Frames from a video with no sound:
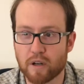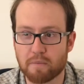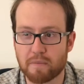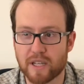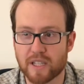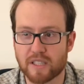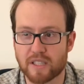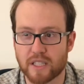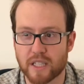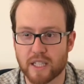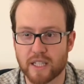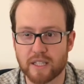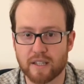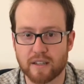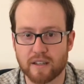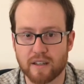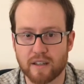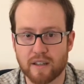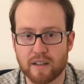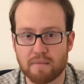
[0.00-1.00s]
them in a shirt,
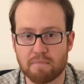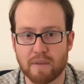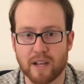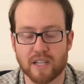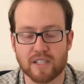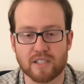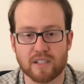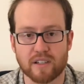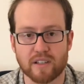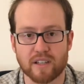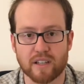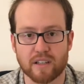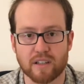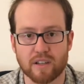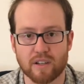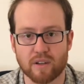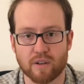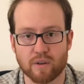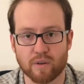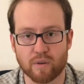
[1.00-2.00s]
make sure that
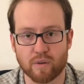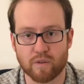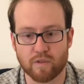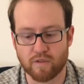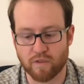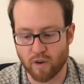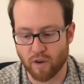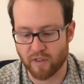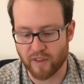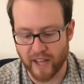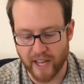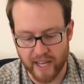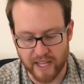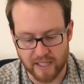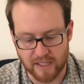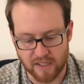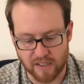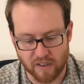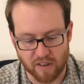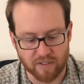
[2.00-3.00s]
you fold the
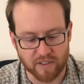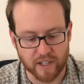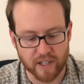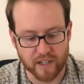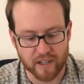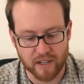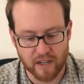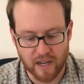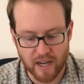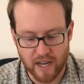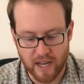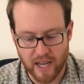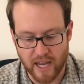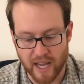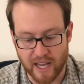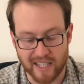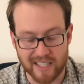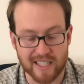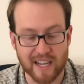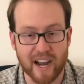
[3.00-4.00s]
ends over
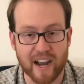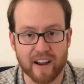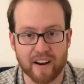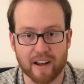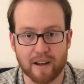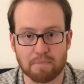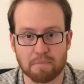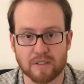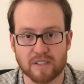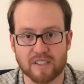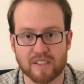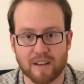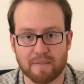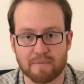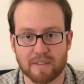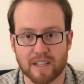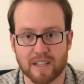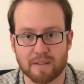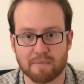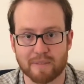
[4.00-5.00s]
and tie it up with
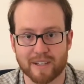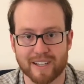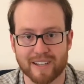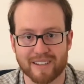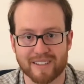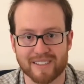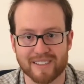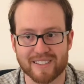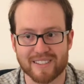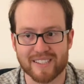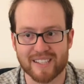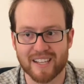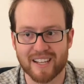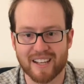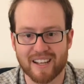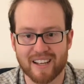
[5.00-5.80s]
something, because